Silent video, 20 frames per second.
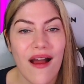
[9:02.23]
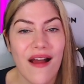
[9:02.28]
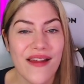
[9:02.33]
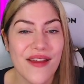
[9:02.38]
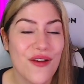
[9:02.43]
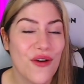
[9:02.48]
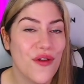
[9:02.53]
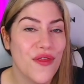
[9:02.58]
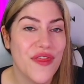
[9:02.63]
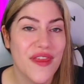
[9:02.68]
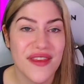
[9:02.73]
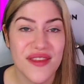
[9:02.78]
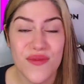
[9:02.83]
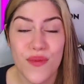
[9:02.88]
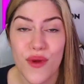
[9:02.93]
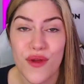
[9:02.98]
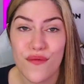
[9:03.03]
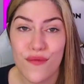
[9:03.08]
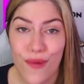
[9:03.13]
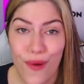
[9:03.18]
I got this
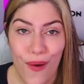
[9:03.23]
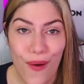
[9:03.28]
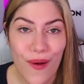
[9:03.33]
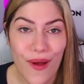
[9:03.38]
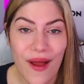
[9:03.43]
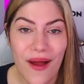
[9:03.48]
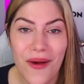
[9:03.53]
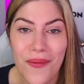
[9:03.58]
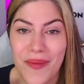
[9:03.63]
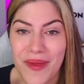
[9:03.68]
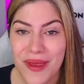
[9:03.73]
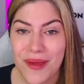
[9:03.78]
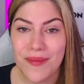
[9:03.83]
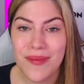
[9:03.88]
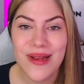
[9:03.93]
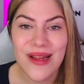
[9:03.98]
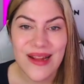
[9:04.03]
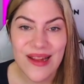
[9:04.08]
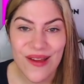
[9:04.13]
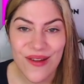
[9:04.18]
one wrong, I'll be
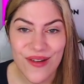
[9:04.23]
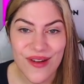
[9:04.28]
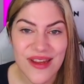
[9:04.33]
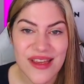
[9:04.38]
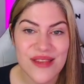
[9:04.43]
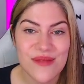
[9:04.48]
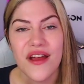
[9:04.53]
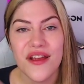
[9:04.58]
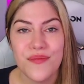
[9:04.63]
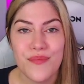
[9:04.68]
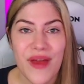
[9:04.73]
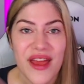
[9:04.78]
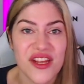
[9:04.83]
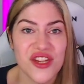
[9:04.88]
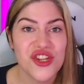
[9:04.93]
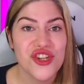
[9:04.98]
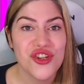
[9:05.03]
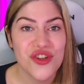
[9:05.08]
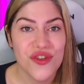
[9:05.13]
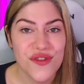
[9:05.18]
completely honest. I
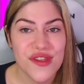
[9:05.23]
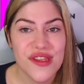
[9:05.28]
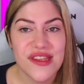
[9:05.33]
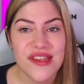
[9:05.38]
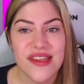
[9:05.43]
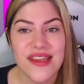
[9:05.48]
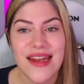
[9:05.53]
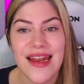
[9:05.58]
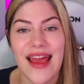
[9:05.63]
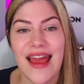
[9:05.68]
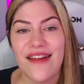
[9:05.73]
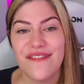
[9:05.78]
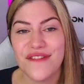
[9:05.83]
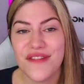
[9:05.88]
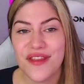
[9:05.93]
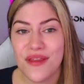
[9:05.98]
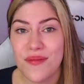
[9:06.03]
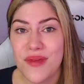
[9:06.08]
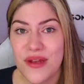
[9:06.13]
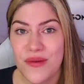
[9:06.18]
benched Johnson
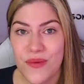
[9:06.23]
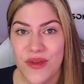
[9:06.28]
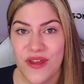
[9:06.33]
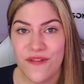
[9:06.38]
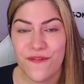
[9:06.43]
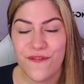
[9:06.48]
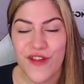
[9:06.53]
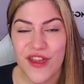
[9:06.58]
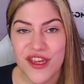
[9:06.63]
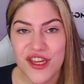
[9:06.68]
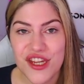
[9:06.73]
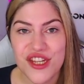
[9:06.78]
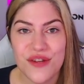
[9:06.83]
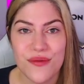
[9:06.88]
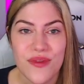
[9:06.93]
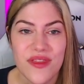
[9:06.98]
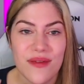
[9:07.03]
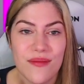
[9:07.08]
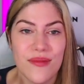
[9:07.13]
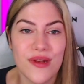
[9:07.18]
after the midweek fixture
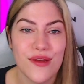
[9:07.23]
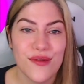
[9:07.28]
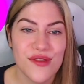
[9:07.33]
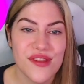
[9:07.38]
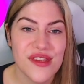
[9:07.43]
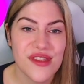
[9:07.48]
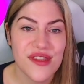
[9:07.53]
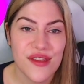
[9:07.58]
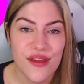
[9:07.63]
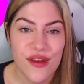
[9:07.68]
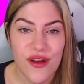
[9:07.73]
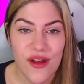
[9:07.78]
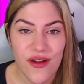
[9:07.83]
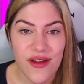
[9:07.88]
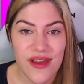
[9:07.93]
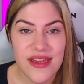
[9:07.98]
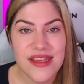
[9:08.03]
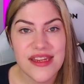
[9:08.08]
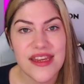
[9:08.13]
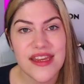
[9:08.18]
with him losing to
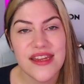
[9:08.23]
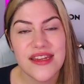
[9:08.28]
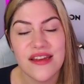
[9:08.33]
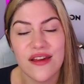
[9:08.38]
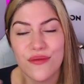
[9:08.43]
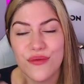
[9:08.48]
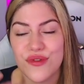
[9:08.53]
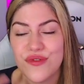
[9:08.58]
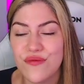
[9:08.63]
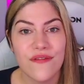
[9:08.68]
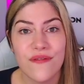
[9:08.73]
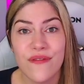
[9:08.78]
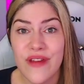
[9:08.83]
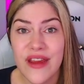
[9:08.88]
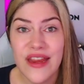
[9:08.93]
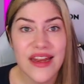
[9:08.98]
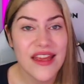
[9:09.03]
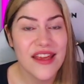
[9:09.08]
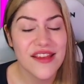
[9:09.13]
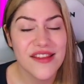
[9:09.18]
United. I was
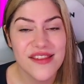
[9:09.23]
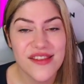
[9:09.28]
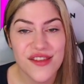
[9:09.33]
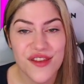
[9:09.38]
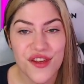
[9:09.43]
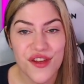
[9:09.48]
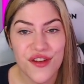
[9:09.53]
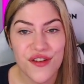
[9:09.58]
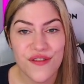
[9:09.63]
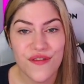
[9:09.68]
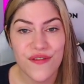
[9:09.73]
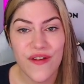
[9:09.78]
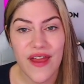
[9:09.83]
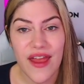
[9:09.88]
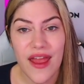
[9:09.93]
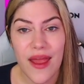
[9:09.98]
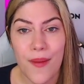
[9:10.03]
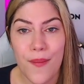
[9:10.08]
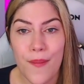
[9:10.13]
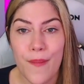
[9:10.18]
really concerned for
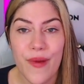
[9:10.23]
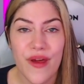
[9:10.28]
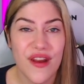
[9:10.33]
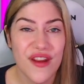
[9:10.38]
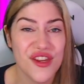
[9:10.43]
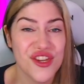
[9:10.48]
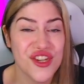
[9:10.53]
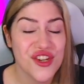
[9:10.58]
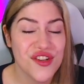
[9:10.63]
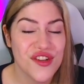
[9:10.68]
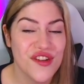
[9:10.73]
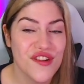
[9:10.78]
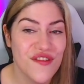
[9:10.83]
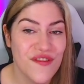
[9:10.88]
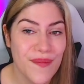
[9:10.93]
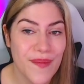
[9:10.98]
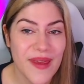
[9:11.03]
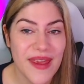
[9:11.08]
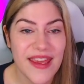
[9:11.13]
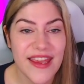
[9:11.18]
him, but I shouldn't
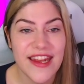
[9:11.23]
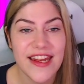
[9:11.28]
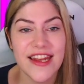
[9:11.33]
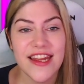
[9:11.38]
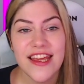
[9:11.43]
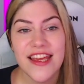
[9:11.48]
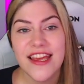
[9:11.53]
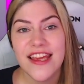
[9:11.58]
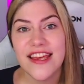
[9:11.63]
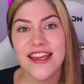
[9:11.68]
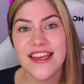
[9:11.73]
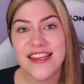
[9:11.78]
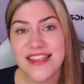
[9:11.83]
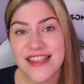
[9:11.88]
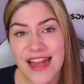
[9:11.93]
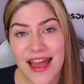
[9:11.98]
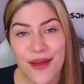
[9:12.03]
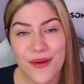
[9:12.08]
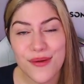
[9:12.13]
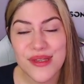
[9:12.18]
have been. He's
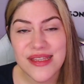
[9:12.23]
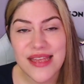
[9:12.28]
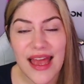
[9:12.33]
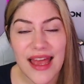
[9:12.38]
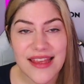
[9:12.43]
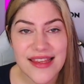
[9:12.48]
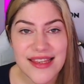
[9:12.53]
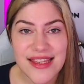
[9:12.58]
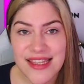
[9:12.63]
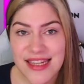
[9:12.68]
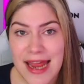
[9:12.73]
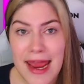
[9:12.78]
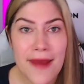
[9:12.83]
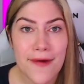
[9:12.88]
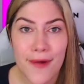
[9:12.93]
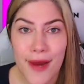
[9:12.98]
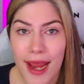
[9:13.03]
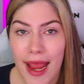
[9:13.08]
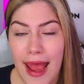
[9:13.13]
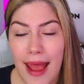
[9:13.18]
now sat
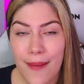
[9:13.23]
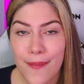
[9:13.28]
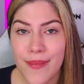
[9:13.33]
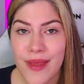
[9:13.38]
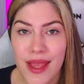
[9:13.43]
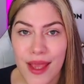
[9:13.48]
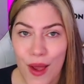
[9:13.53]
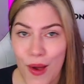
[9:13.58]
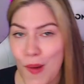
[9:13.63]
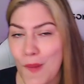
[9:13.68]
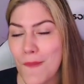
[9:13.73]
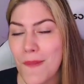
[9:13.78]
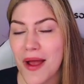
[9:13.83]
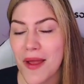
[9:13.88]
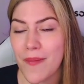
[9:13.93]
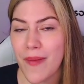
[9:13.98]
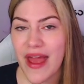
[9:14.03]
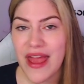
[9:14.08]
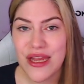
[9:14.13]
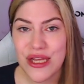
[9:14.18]
staring at me on my
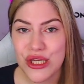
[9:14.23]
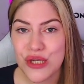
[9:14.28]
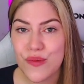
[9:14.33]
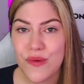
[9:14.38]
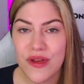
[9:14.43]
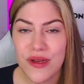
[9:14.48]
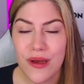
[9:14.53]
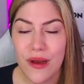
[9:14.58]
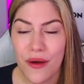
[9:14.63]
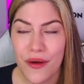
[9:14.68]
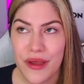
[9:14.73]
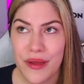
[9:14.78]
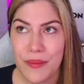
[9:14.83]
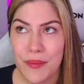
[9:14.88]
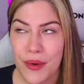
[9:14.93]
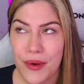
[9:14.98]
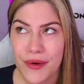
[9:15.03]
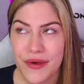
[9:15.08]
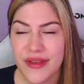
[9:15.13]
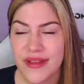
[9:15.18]
bench with 9
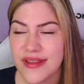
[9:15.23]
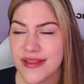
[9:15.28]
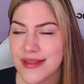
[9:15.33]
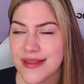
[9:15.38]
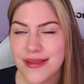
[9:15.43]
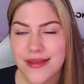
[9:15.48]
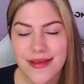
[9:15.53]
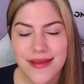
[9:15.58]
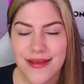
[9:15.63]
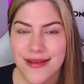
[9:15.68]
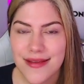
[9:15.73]
points.